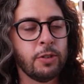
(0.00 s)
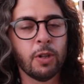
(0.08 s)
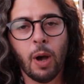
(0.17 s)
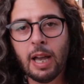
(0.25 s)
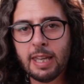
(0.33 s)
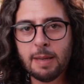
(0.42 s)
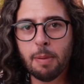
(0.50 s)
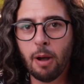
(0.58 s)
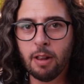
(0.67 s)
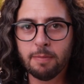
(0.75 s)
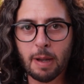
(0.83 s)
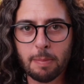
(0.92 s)
So I keep
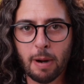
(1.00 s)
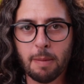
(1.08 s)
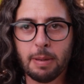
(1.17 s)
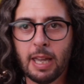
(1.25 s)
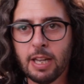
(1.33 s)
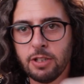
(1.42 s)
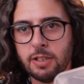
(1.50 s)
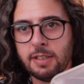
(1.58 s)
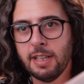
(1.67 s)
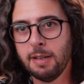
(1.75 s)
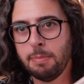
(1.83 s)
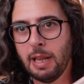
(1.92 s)
all of my propagations
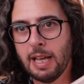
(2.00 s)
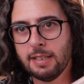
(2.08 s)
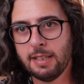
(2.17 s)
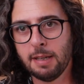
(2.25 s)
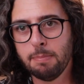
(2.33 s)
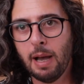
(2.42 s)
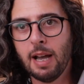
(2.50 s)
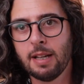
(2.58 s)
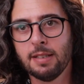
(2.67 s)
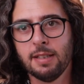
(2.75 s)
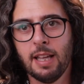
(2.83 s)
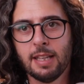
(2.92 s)
in a plastic
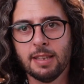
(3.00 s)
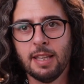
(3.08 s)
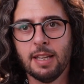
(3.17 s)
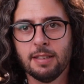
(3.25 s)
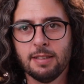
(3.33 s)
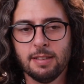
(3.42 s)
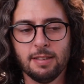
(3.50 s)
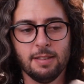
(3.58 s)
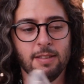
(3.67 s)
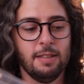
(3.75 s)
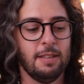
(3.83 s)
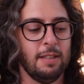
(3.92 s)
box like this.
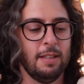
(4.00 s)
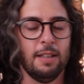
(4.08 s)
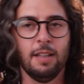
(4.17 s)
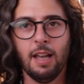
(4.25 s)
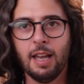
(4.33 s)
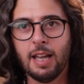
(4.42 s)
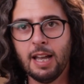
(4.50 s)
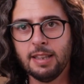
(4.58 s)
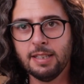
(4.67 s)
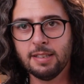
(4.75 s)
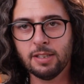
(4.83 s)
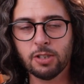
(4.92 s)
I got
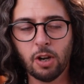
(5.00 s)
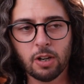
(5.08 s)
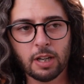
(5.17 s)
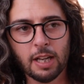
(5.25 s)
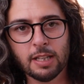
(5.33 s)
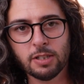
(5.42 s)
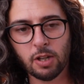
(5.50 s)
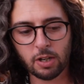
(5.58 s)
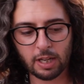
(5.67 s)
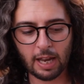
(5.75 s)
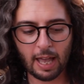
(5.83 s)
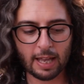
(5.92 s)
this at Target.
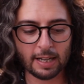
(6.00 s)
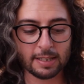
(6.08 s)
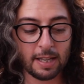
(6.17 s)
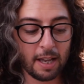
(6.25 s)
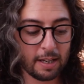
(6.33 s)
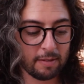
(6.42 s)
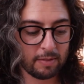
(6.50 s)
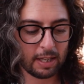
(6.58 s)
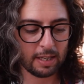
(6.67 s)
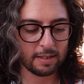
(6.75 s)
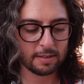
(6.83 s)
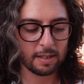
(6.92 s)
Target had a ton of
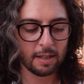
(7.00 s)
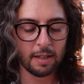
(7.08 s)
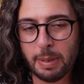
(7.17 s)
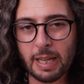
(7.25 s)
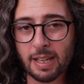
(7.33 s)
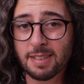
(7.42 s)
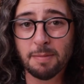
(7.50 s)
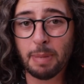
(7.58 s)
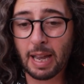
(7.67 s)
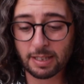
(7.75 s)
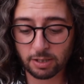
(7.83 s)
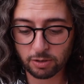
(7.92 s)
these because of
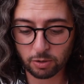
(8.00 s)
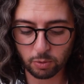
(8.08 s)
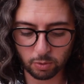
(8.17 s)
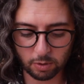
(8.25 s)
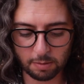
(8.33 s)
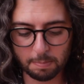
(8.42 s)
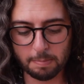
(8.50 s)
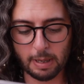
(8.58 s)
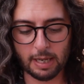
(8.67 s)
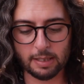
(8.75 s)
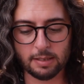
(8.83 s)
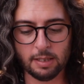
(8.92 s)
back to school,
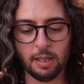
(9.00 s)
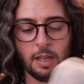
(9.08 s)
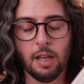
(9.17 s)
but